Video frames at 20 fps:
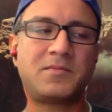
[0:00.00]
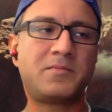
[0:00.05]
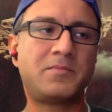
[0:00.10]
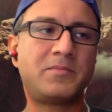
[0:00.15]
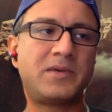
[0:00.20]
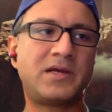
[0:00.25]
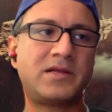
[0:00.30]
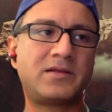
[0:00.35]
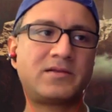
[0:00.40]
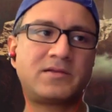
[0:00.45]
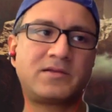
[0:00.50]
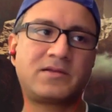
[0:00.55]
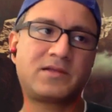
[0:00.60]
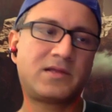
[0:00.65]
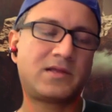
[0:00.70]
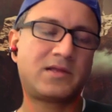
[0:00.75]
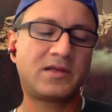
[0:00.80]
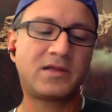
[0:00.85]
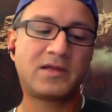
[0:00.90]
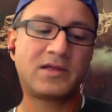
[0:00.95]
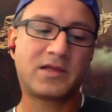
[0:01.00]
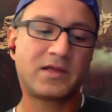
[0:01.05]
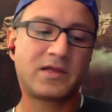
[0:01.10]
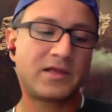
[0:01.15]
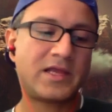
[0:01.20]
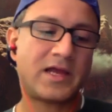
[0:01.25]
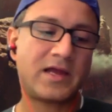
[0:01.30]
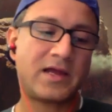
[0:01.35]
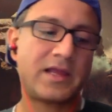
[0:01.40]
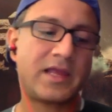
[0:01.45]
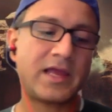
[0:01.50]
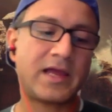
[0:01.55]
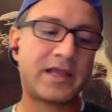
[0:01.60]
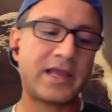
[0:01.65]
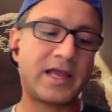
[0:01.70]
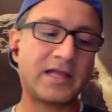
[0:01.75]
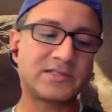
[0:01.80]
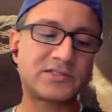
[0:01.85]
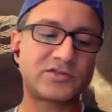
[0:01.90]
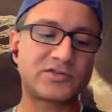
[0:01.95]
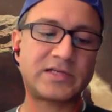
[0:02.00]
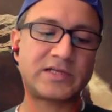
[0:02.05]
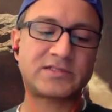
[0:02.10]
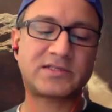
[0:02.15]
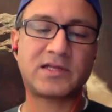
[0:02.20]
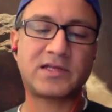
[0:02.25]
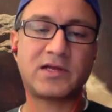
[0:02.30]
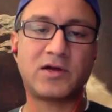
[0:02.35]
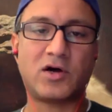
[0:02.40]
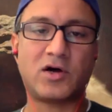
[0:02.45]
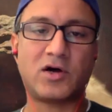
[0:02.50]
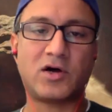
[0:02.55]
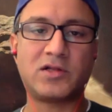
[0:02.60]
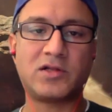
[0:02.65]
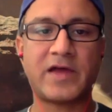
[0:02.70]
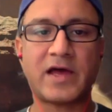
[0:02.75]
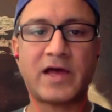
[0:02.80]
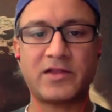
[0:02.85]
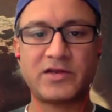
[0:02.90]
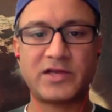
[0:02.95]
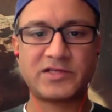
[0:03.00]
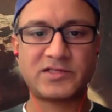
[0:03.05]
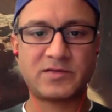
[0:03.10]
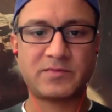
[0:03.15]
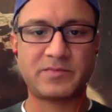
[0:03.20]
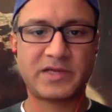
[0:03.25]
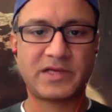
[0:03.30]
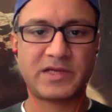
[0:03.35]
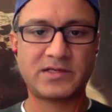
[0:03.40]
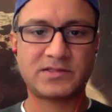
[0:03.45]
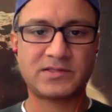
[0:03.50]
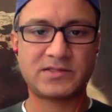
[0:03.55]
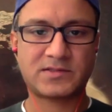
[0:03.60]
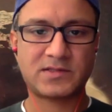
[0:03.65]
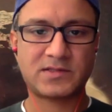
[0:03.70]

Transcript: But yeah, I can't stress on the validation piece.